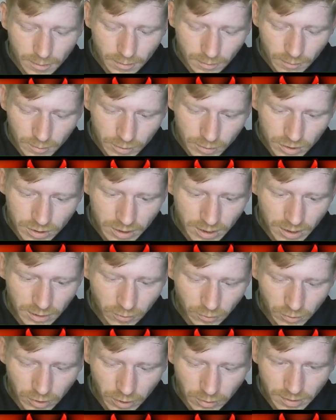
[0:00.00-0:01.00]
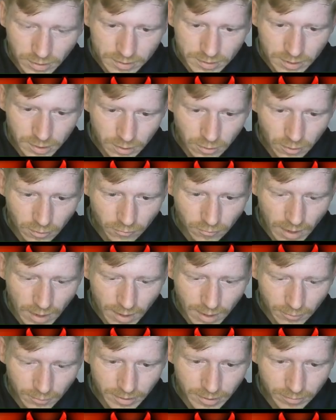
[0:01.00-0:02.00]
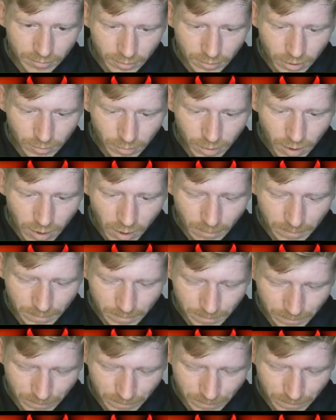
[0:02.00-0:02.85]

We're just hitting all the units that go around him, come on.